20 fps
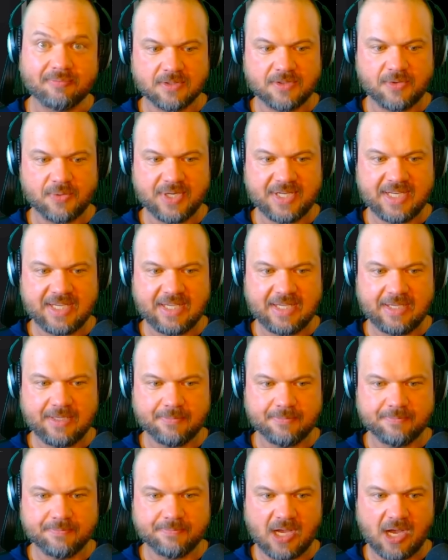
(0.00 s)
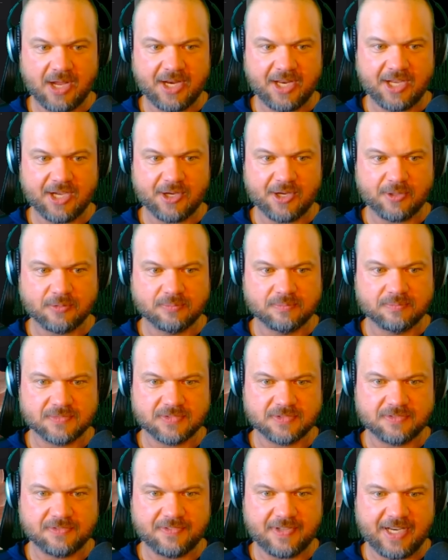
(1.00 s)
3D, audio,
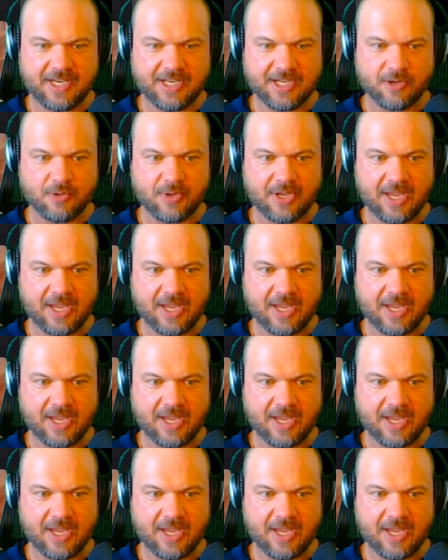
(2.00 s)
video